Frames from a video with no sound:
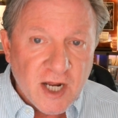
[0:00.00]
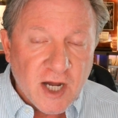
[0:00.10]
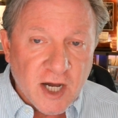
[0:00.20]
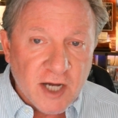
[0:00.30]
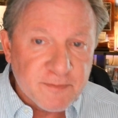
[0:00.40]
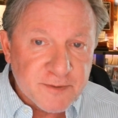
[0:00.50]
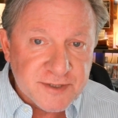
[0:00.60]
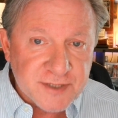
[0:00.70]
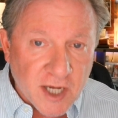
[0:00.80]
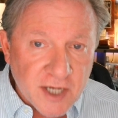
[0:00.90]

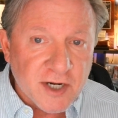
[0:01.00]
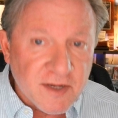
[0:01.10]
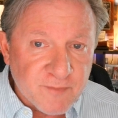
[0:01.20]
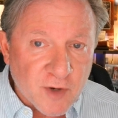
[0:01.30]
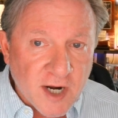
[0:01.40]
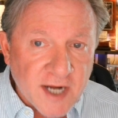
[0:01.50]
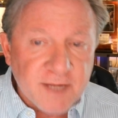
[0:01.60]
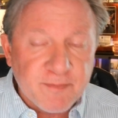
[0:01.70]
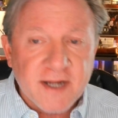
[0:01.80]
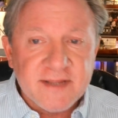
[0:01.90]
100 of them are
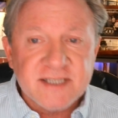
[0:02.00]
occupied,